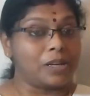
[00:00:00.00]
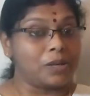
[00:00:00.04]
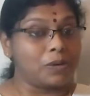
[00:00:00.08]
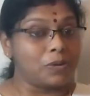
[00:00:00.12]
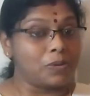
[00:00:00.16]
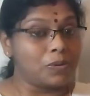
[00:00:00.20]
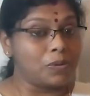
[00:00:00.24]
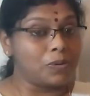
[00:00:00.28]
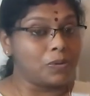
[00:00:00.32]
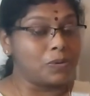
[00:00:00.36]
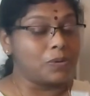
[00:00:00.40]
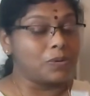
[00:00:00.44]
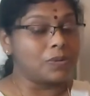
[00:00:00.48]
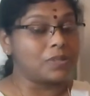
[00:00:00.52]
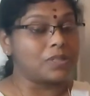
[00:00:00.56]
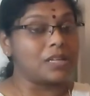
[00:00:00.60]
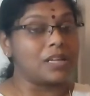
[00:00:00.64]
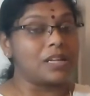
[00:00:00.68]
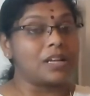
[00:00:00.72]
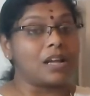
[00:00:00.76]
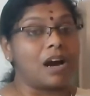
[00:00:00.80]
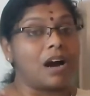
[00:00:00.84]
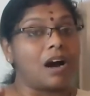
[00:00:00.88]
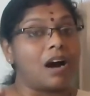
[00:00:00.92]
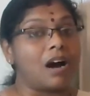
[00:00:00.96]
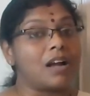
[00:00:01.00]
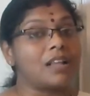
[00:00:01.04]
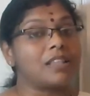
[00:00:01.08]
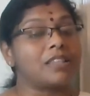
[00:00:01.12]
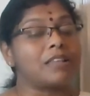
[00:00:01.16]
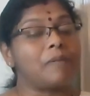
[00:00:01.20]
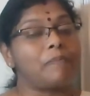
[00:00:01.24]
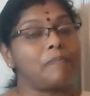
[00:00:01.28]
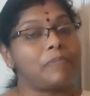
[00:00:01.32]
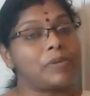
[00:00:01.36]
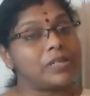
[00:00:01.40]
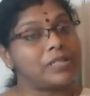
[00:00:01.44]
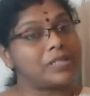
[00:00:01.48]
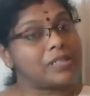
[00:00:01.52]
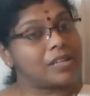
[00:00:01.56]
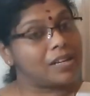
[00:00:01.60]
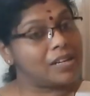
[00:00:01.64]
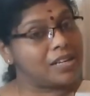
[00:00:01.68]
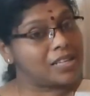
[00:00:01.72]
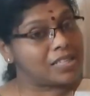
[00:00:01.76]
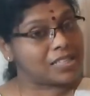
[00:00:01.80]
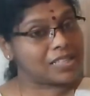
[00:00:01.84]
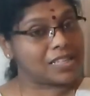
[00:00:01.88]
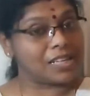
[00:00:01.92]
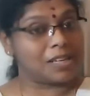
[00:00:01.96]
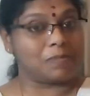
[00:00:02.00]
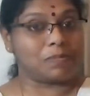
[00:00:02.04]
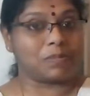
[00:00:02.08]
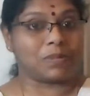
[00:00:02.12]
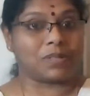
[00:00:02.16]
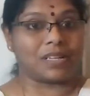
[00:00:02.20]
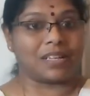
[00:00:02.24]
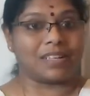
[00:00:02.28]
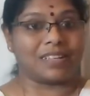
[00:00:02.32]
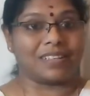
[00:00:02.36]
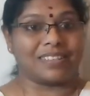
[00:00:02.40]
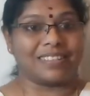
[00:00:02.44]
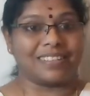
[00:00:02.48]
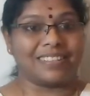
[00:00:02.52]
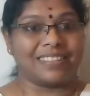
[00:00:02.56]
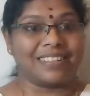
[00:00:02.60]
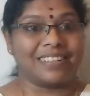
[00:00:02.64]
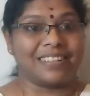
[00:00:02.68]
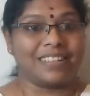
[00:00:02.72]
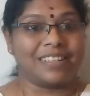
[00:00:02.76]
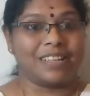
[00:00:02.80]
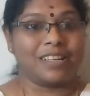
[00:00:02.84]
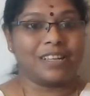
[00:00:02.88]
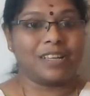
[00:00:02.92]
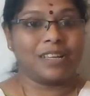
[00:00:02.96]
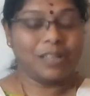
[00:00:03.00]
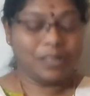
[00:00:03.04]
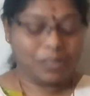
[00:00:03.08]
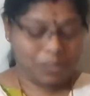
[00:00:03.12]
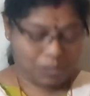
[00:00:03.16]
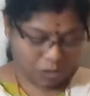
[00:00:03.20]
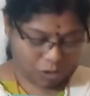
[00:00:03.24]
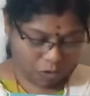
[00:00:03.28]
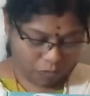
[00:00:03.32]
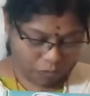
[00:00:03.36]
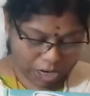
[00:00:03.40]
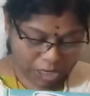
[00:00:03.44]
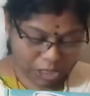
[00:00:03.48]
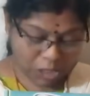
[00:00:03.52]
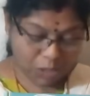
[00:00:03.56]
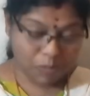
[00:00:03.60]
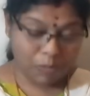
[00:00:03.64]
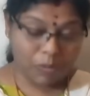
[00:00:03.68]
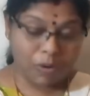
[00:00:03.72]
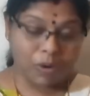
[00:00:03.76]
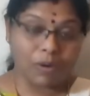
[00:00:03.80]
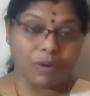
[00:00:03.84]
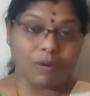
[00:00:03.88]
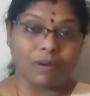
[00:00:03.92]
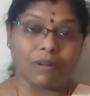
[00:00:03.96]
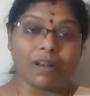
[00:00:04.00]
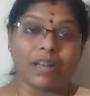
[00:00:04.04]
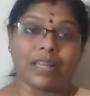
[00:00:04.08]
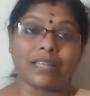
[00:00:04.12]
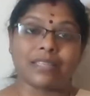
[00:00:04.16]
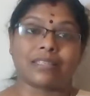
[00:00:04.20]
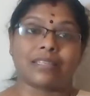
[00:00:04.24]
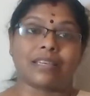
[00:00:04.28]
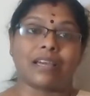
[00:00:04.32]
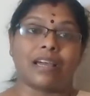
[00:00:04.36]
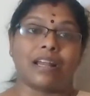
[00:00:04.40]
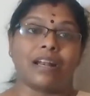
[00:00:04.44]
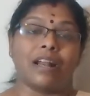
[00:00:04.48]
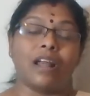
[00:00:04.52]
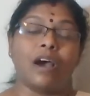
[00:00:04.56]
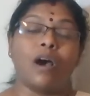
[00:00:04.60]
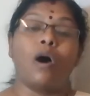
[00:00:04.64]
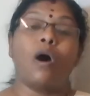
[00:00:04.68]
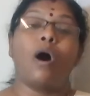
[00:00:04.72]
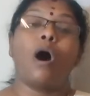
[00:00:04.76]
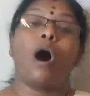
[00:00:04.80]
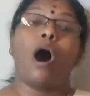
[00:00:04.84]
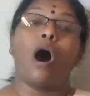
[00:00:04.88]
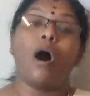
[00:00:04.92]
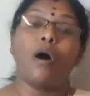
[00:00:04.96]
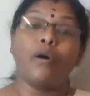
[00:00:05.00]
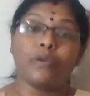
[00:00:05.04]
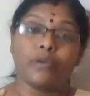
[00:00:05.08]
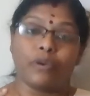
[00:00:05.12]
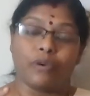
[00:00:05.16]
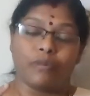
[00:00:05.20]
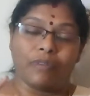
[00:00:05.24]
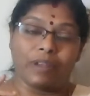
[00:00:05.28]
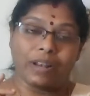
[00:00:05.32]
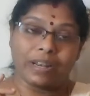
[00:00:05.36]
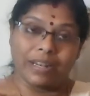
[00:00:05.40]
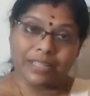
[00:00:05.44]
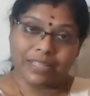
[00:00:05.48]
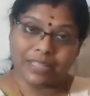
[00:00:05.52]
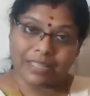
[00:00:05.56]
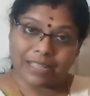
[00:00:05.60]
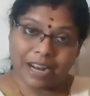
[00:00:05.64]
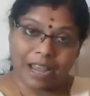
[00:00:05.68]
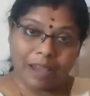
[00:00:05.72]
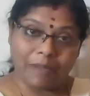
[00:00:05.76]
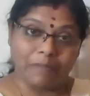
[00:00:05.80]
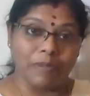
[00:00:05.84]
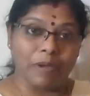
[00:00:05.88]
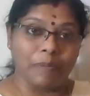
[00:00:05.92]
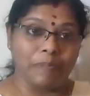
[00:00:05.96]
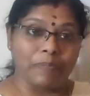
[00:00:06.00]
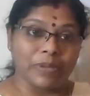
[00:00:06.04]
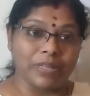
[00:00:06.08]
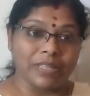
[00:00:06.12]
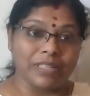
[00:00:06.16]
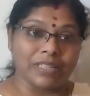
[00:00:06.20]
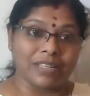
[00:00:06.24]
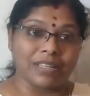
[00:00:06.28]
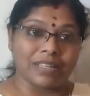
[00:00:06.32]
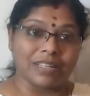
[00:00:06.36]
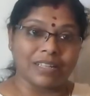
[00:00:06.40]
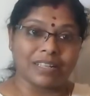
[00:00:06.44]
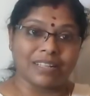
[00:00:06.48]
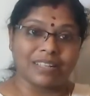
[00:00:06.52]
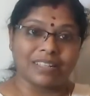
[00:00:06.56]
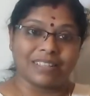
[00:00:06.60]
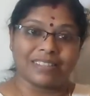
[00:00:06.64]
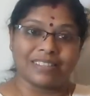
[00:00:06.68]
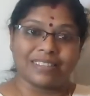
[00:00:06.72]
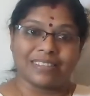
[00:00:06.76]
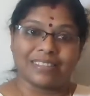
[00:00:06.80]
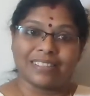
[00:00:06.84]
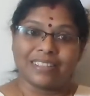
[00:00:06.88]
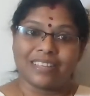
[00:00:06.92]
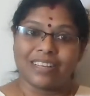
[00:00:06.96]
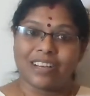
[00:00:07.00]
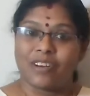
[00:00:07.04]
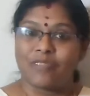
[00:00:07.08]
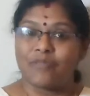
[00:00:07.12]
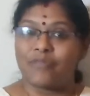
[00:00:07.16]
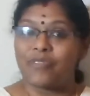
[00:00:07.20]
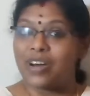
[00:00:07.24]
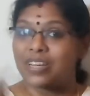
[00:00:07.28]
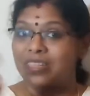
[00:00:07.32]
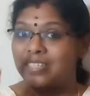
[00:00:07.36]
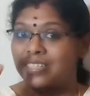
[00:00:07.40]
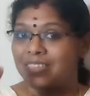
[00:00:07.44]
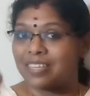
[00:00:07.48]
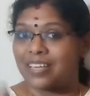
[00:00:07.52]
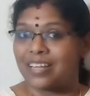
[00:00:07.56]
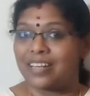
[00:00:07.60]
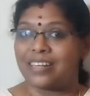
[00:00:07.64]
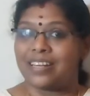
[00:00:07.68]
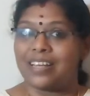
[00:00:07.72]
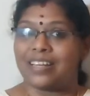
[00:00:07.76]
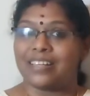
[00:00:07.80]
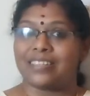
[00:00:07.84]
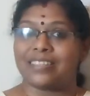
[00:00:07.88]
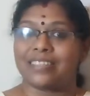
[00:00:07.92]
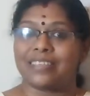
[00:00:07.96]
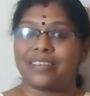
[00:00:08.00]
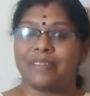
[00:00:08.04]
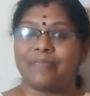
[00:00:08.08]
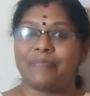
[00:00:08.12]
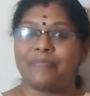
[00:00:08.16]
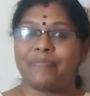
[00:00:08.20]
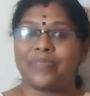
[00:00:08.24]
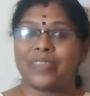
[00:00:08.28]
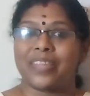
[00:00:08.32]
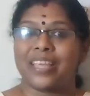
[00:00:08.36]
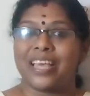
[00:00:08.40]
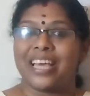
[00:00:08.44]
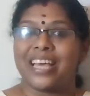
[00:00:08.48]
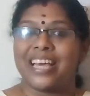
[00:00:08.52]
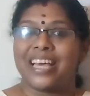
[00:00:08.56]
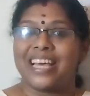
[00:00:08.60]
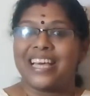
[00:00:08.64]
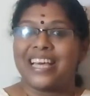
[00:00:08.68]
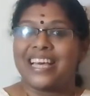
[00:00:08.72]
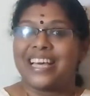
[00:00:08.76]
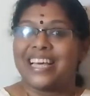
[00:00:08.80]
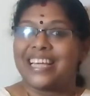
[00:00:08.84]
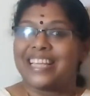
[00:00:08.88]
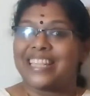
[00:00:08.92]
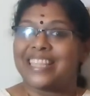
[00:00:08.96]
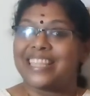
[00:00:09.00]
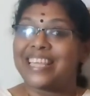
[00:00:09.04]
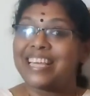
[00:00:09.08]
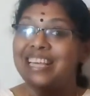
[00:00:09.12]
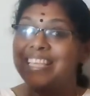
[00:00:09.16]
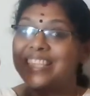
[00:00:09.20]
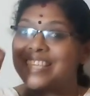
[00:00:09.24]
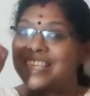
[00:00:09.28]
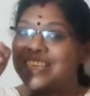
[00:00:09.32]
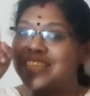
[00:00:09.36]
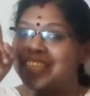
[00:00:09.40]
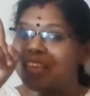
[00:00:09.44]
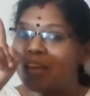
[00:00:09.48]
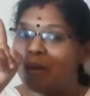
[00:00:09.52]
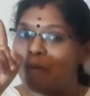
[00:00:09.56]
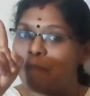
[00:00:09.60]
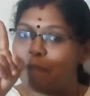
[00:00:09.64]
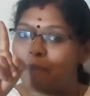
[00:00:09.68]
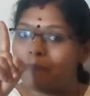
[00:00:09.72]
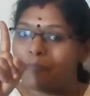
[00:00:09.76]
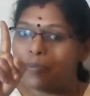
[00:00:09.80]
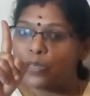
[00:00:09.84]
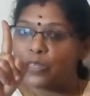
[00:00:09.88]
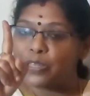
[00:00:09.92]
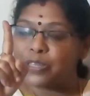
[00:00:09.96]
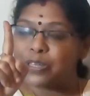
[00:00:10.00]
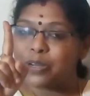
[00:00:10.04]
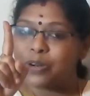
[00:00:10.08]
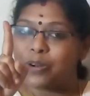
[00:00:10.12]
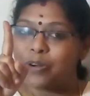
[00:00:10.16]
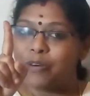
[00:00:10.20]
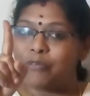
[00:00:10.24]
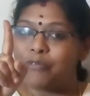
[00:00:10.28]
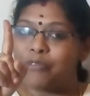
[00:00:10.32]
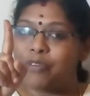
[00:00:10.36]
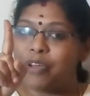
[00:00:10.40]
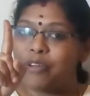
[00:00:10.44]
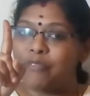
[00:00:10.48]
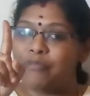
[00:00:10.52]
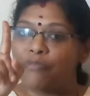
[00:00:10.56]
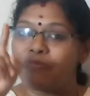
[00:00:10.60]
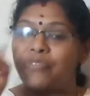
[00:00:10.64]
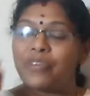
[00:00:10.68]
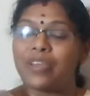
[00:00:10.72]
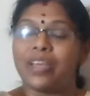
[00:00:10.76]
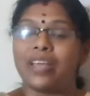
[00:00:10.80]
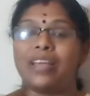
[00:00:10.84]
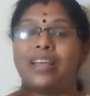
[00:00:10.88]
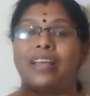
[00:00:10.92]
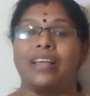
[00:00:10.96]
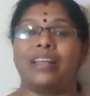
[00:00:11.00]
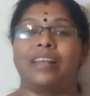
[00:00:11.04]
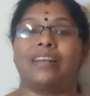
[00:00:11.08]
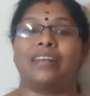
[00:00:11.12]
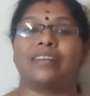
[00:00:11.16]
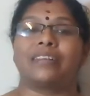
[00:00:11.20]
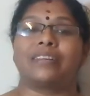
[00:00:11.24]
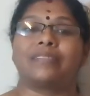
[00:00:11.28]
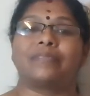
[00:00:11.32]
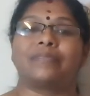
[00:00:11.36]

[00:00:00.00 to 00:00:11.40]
use in all the picture description. So once more, listen how you will describe the picture. First sentence. This is a picture of a field.